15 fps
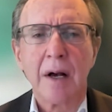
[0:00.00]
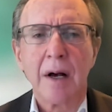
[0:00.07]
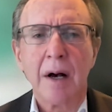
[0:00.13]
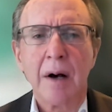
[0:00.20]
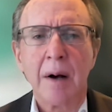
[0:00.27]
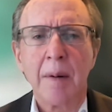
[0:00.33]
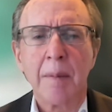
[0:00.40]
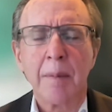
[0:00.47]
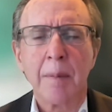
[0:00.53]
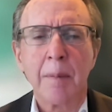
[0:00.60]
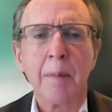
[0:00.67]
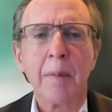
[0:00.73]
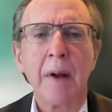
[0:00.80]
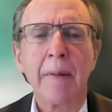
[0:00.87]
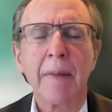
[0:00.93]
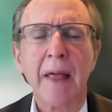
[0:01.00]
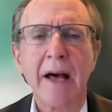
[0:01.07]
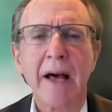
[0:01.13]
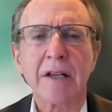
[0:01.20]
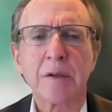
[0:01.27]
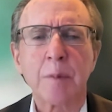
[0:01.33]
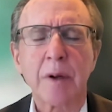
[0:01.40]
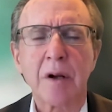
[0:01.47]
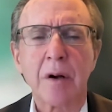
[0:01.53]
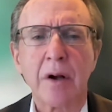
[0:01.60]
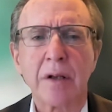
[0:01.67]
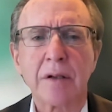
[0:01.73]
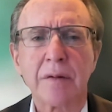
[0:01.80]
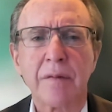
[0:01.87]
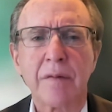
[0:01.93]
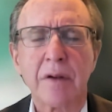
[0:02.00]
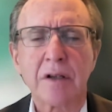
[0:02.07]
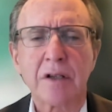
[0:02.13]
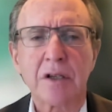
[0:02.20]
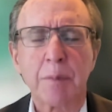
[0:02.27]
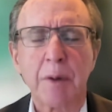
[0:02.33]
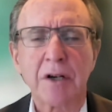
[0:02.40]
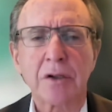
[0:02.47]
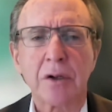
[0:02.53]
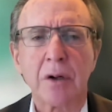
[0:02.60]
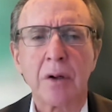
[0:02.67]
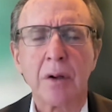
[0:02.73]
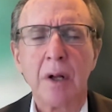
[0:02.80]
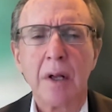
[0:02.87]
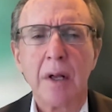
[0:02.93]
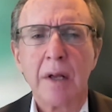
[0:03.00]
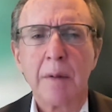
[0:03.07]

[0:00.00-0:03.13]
And that is because of this special